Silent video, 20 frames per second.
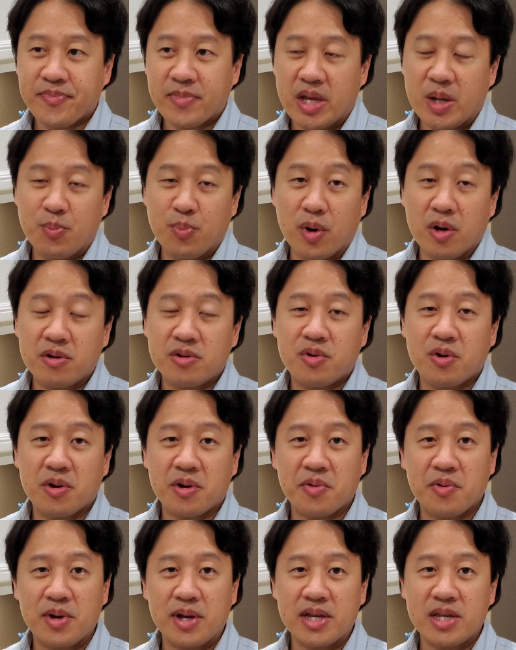it burned to a
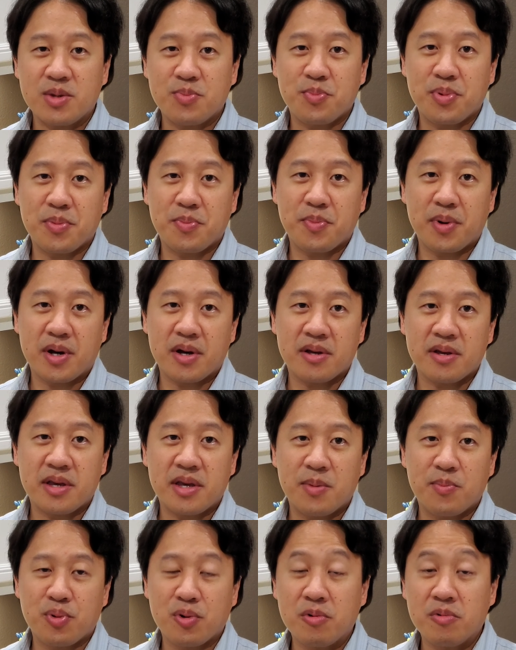crisp, but
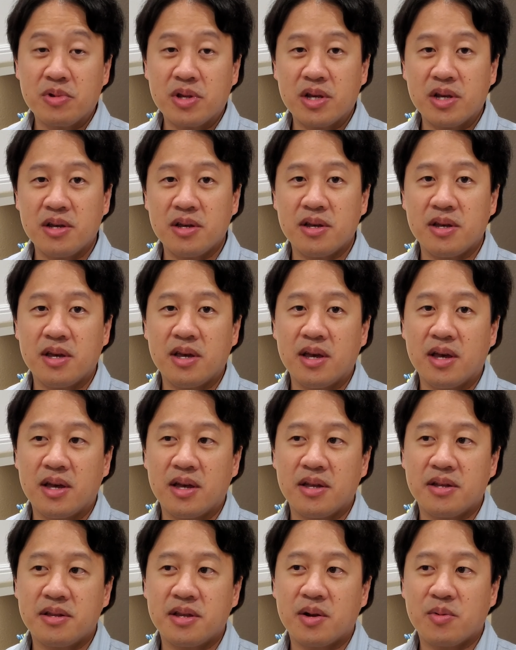he pruned it
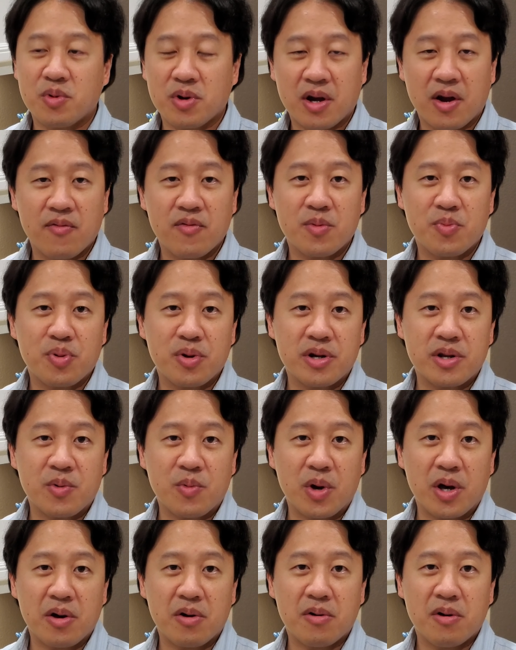and it recovered pretty
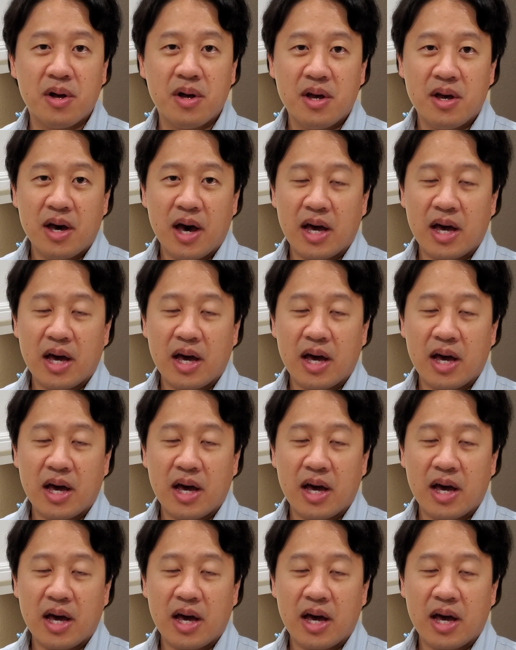well.